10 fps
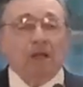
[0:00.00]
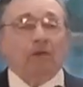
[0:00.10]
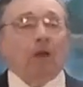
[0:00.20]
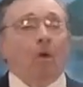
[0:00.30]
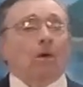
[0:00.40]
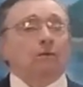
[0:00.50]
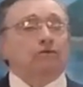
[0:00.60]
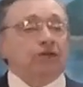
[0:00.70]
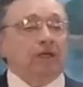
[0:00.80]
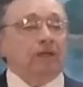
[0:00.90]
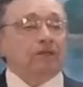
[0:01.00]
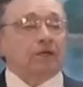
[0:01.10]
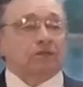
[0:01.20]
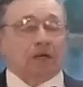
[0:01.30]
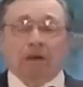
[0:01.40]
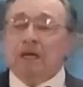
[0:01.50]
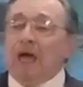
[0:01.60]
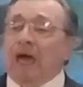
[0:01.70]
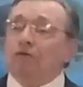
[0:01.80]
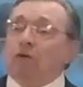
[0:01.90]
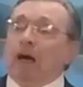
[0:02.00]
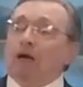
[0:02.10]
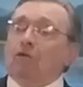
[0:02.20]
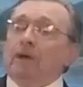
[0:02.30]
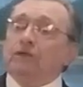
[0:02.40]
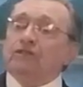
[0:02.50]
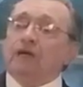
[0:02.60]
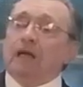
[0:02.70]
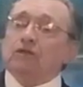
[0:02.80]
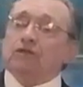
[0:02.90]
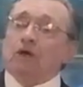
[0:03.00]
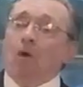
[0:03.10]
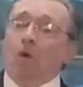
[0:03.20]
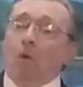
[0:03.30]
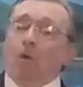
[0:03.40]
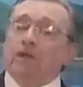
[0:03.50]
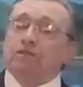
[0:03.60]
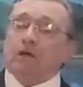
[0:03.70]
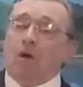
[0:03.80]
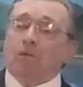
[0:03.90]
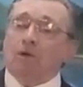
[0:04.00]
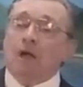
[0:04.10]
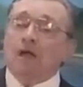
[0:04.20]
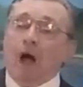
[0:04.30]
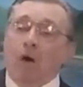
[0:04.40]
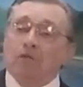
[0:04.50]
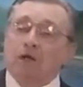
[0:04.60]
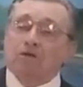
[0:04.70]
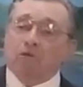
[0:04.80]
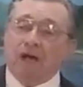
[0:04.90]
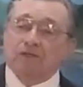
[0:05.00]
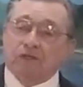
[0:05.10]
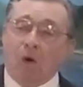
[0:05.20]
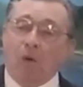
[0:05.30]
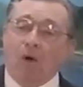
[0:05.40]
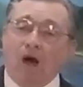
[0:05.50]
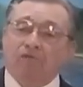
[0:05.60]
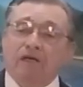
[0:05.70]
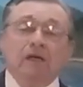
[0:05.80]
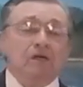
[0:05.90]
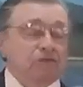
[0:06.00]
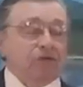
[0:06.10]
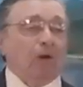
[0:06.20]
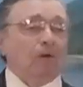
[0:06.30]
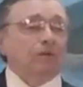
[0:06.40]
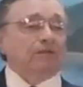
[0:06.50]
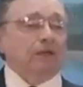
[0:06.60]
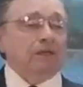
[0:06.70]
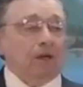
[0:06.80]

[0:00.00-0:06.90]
the Lord Jesus and try to reach that soul that's on the threshold of eternity